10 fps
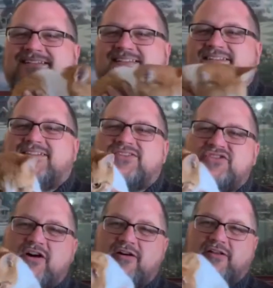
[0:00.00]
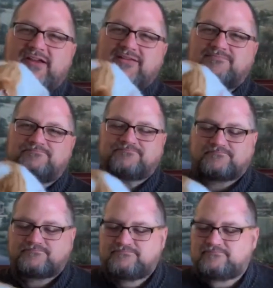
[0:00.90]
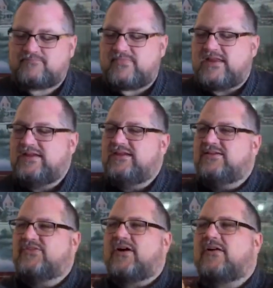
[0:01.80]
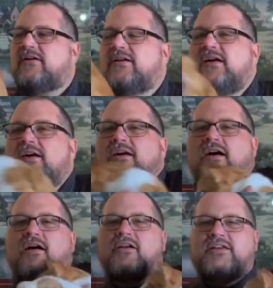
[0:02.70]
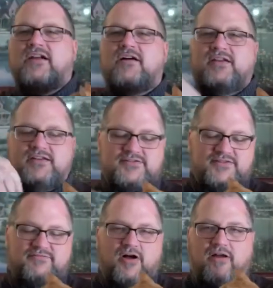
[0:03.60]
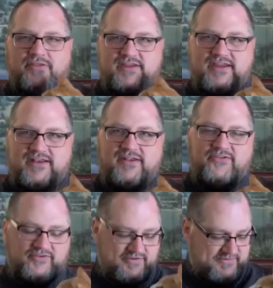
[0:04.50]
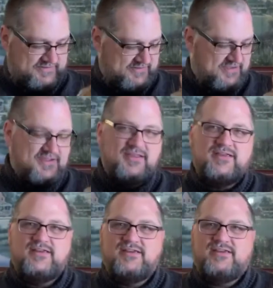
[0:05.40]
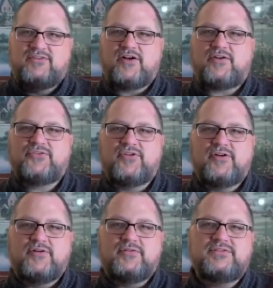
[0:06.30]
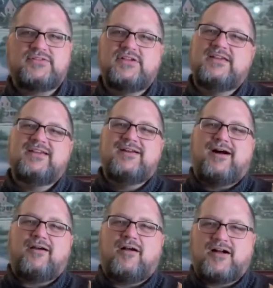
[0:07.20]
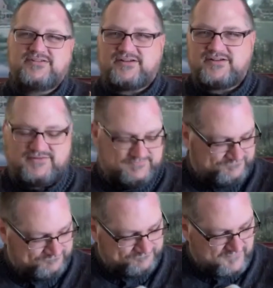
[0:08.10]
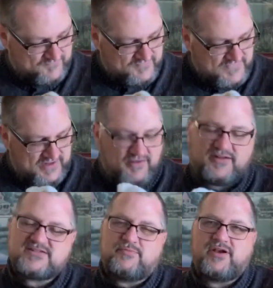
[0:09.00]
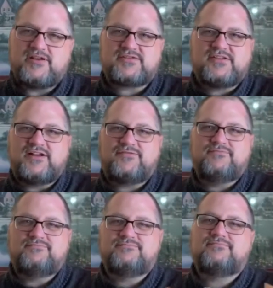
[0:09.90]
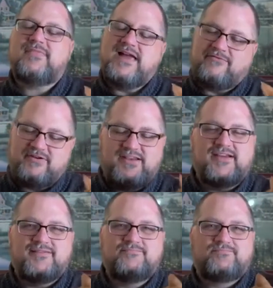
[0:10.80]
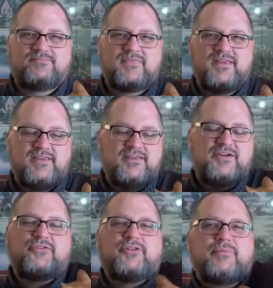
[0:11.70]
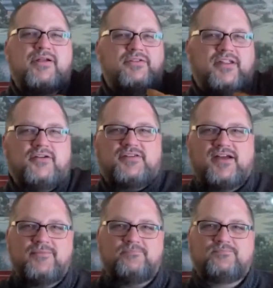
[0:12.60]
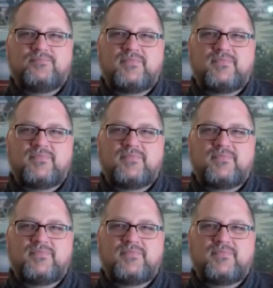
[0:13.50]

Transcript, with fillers: This is Charlie. He is our, our youngest of all the kitties. He's also our hunter. He likes to bring us stuff every day, usually around dinner time.